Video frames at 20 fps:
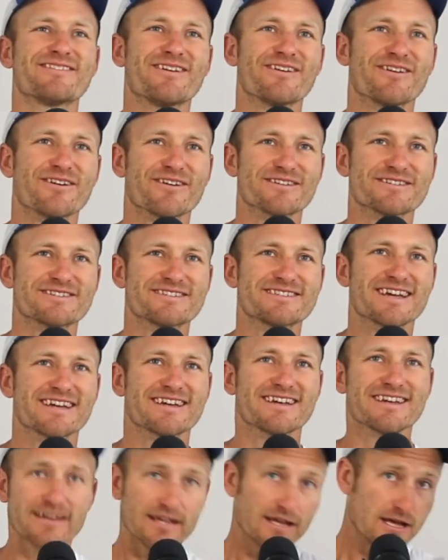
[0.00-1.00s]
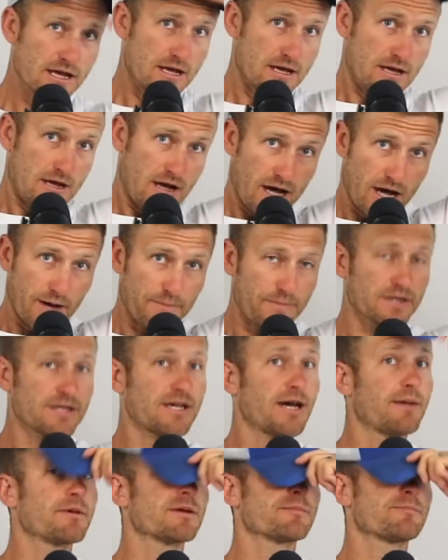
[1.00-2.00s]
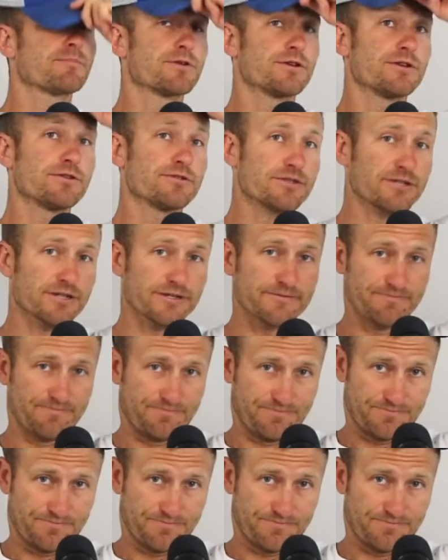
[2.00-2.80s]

our second up-and-coming producer.